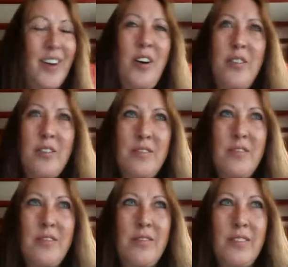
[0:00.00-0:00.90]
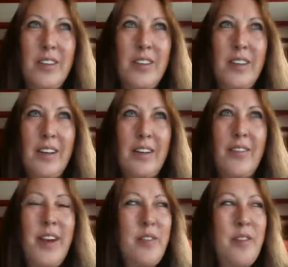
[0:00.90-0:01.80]
oh,
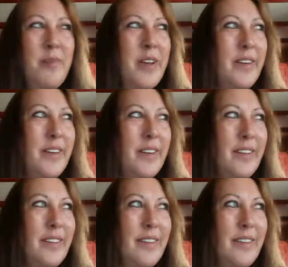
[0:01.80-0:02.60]
wait a minute,